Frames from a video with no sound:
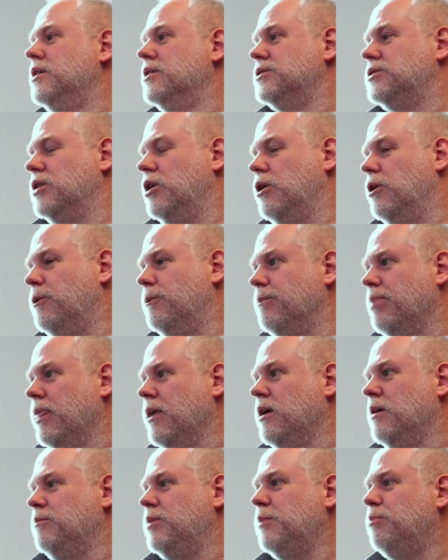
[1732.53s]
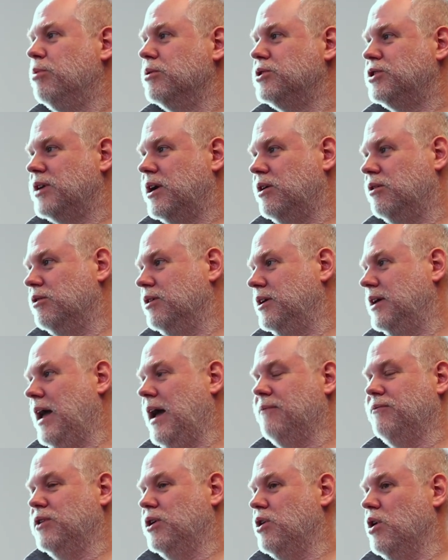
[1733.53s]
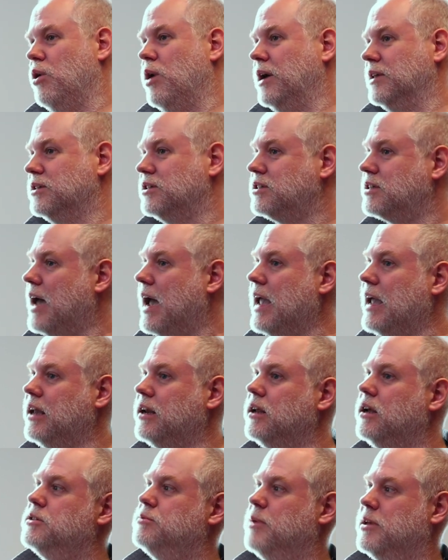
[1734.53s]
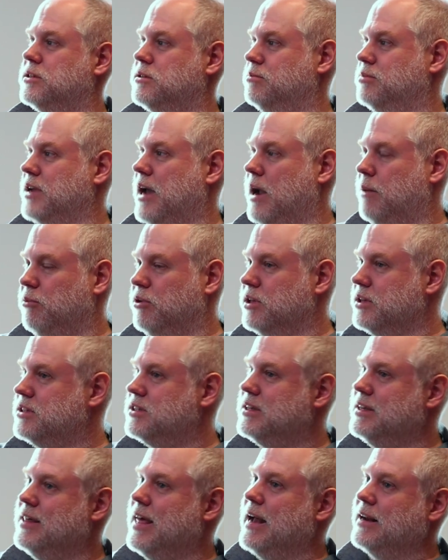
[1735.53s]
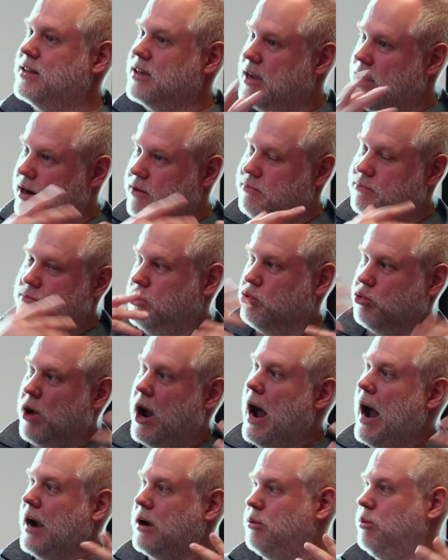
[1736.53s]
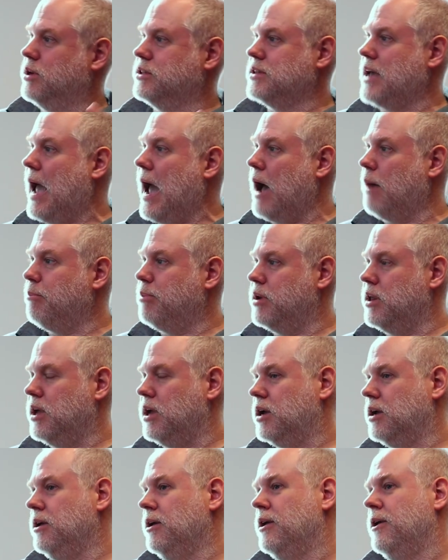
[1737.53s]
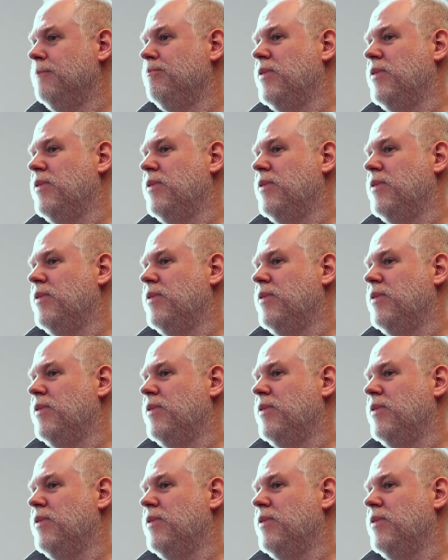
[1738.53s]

So people generally have to go on site, spend some time, really see that to kind of grok what's happening.